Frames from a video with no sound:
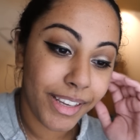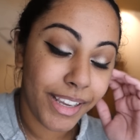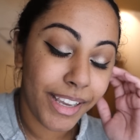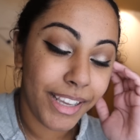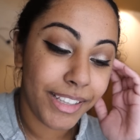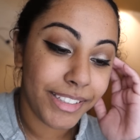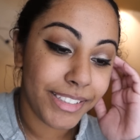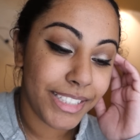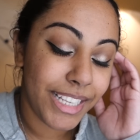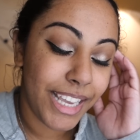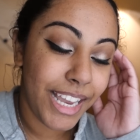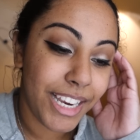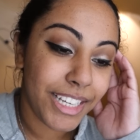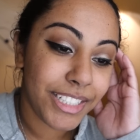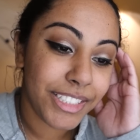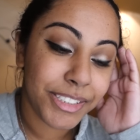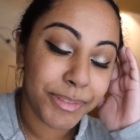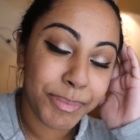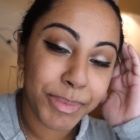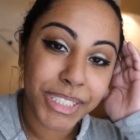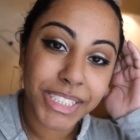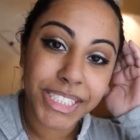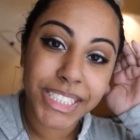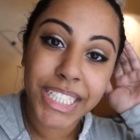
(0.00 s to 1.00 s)
That's actually
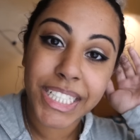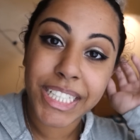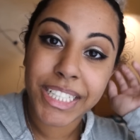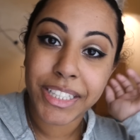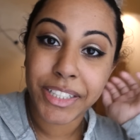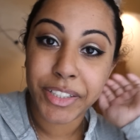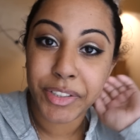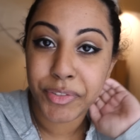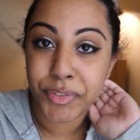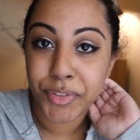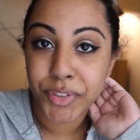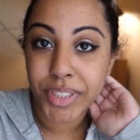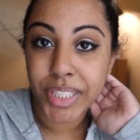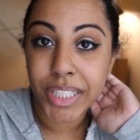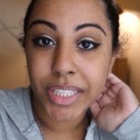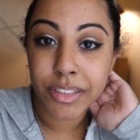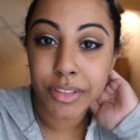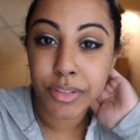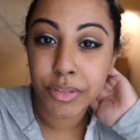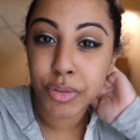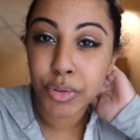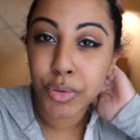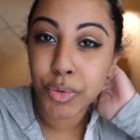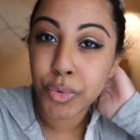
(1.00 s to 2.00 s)
been sitting there for like
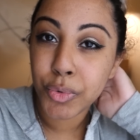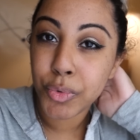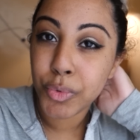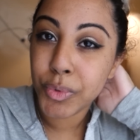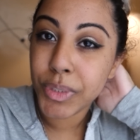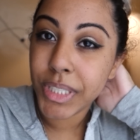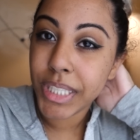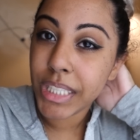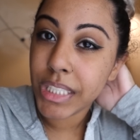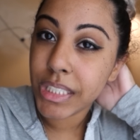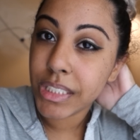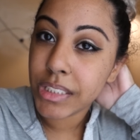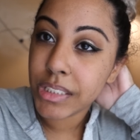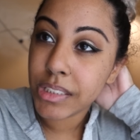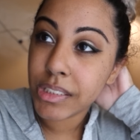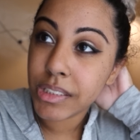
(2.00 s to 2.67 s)
two days.